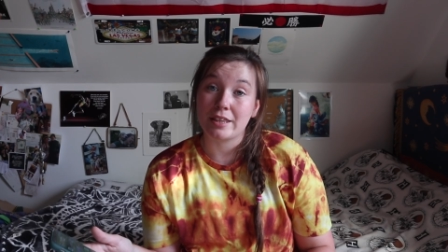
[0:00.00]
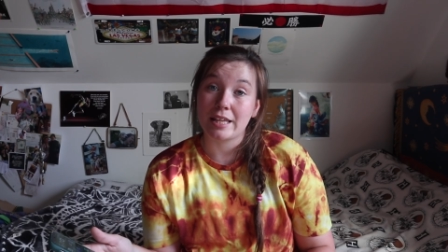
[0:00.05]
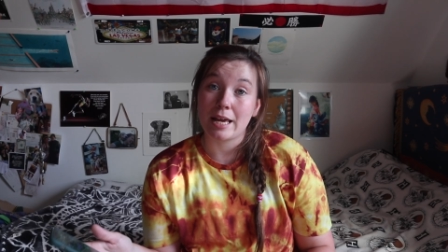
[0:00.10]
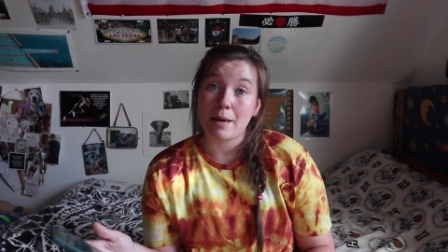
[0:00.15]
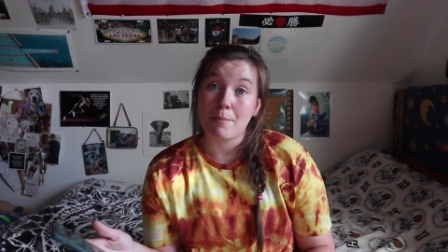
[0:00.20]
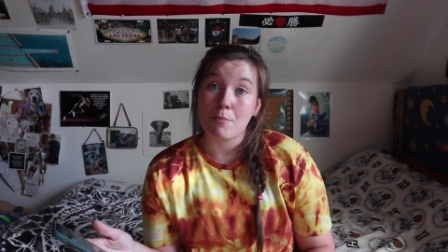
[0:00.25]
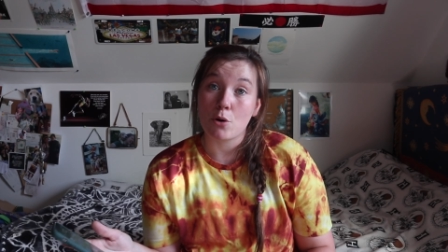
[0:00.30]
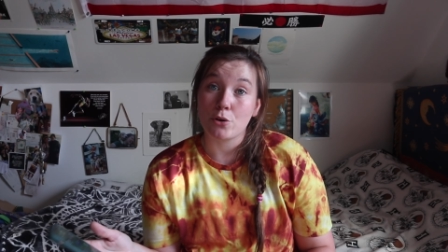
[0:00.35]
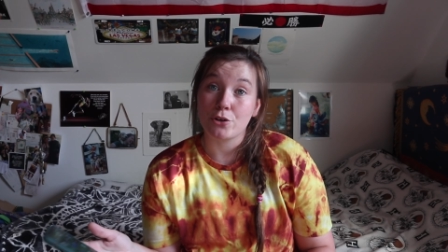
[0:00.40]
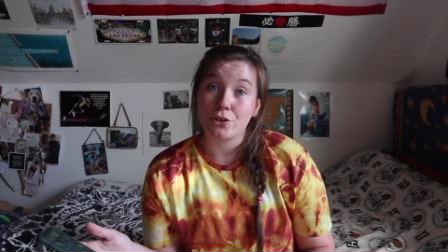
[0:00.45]

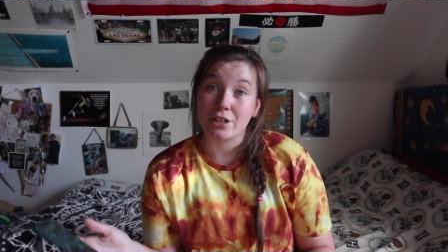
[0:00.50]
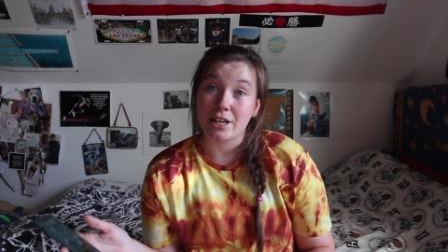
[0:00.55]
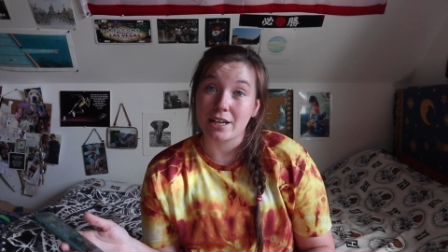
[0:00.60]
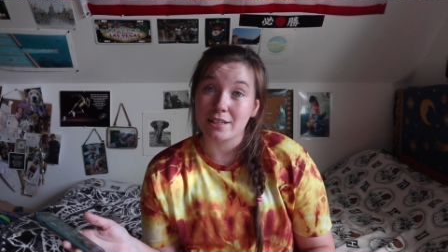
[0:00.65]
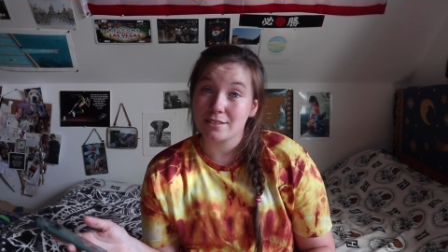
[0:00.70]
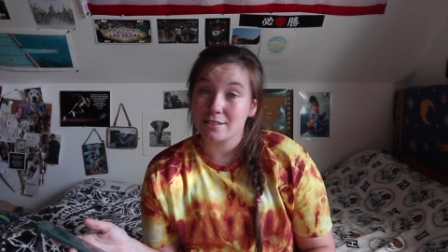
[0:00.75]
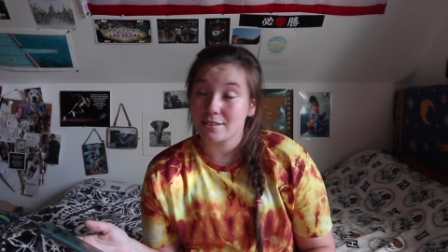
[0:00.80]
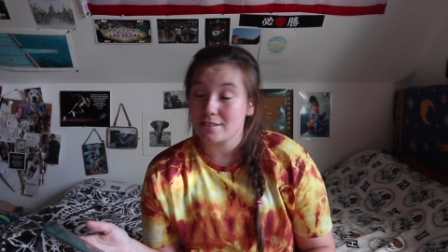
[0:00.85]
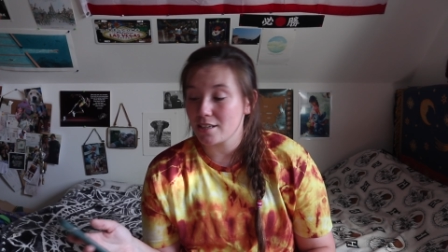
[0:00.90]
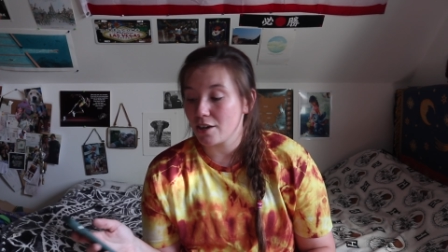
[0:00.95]
them, um, all your
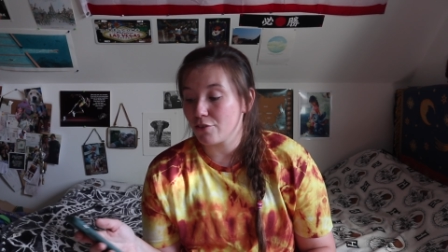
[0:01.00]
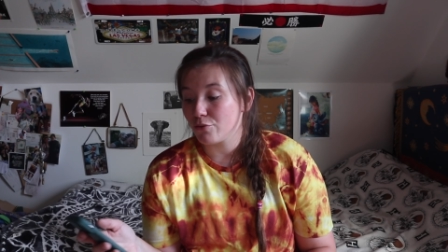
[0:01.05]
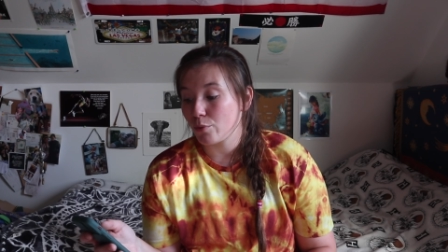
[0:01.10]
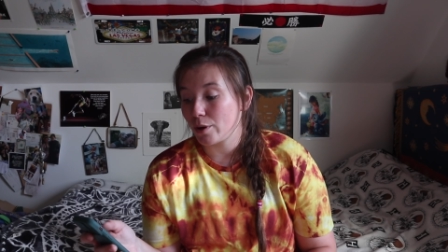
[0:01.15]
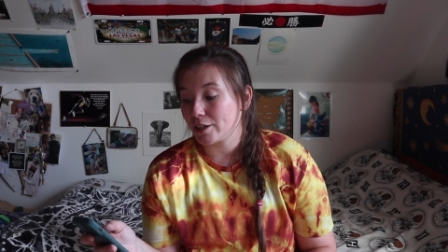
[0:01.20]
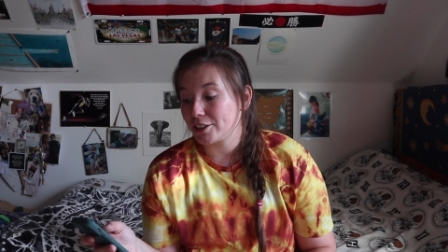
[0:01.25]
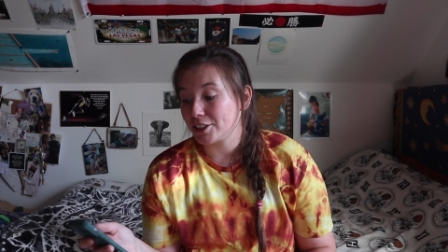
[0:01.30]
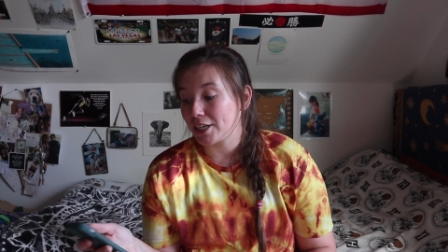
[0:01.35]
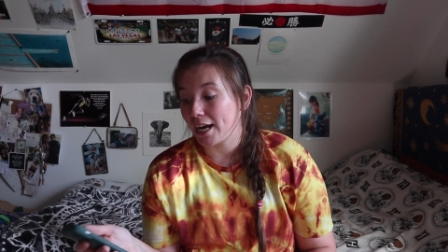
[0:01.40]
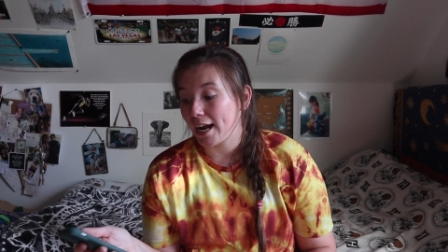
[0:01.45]
gigs and stuff,
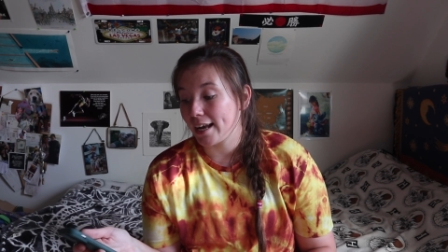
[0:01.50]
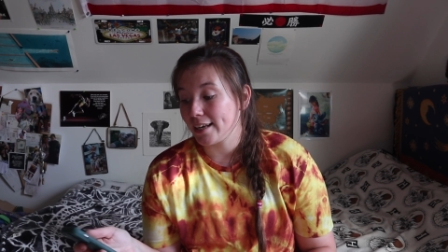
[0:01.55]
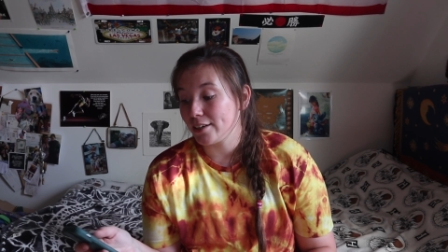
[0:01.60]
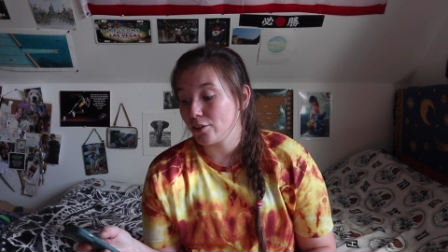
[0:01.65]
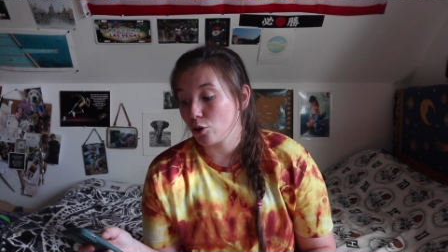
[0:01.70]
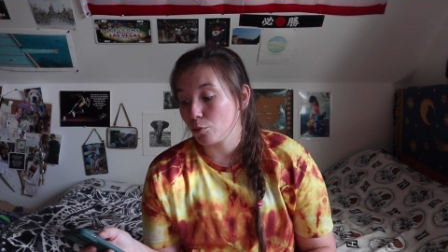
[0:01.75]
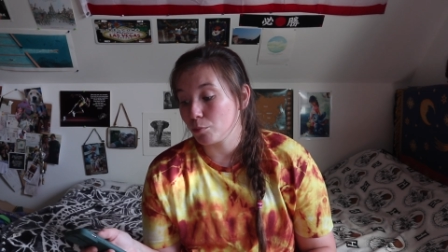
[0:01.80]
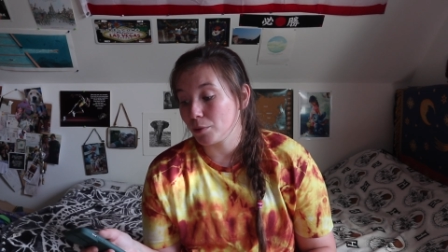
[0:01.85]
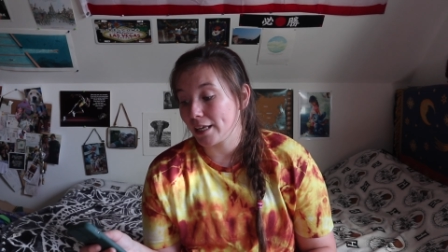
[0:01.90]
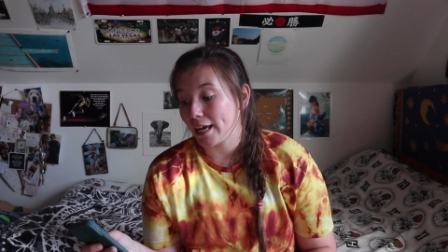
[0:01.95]
which I
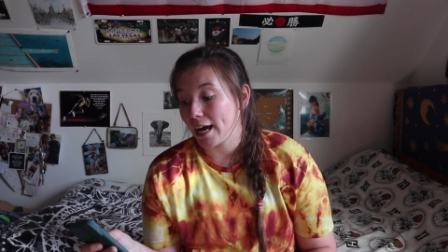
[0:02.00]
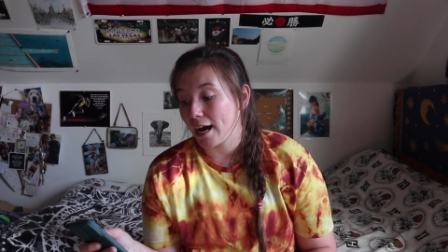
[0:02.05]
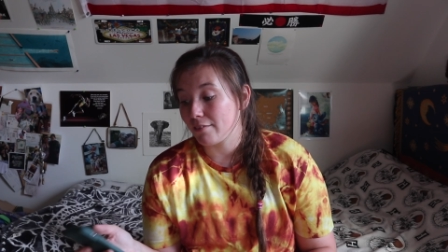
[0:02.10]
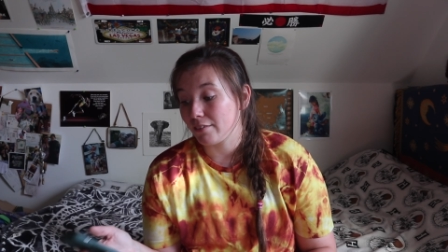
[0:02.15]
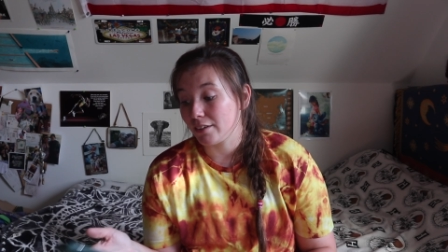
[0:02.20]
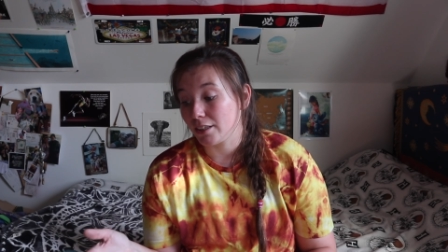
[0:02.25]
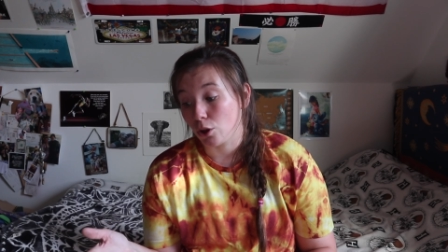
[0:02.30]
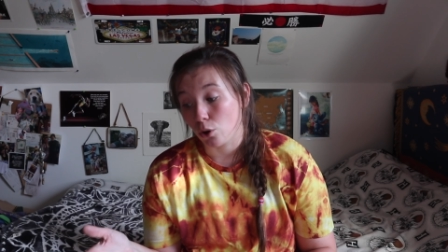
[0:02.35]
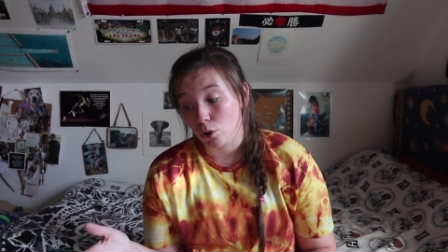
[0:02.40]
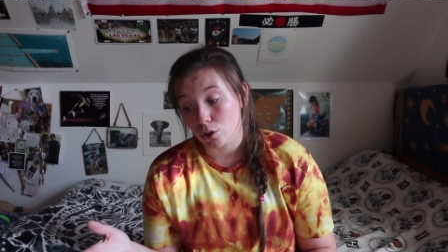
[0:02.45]
normally have
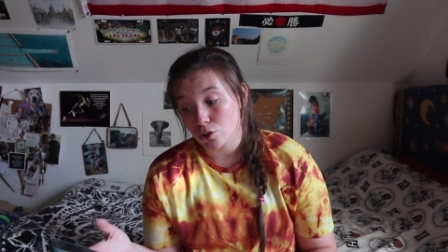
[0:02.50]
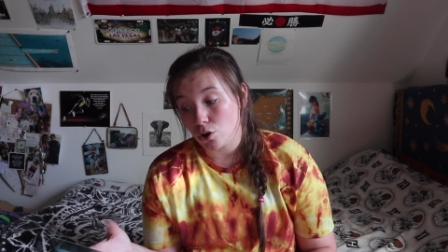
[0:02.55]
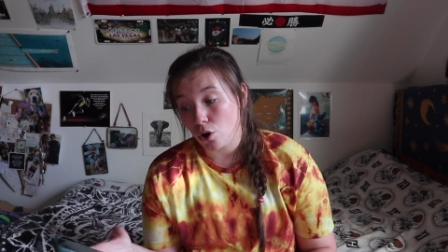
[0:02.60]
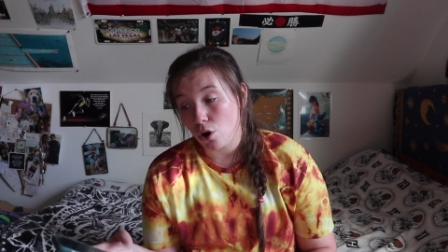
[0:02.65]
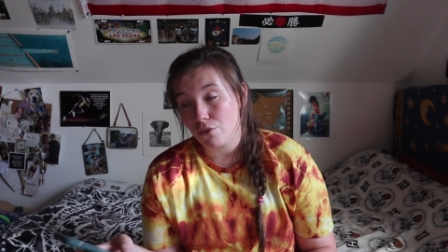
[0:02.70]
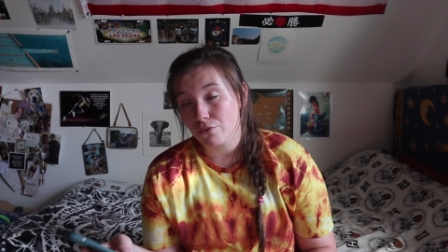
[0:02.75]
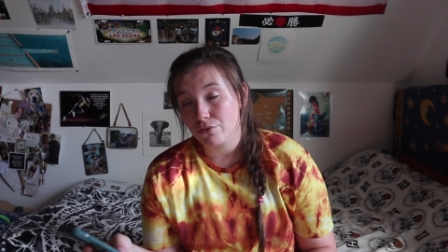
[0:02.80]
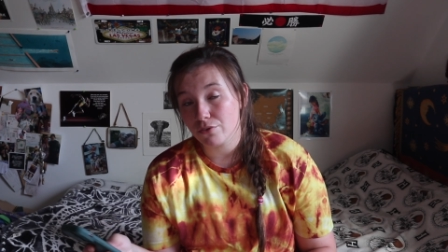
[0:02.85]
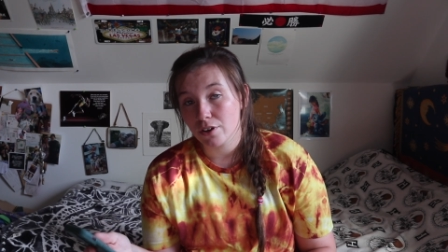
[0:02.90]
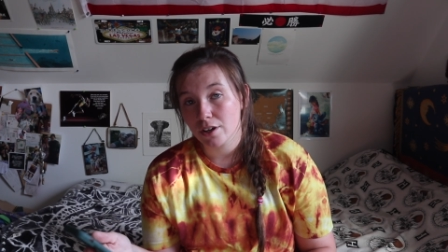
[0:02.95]
a lot
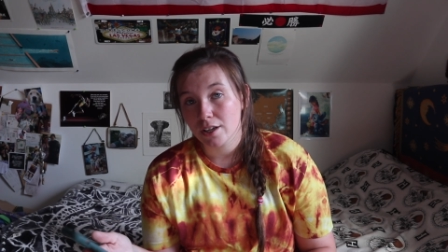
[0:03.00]
of,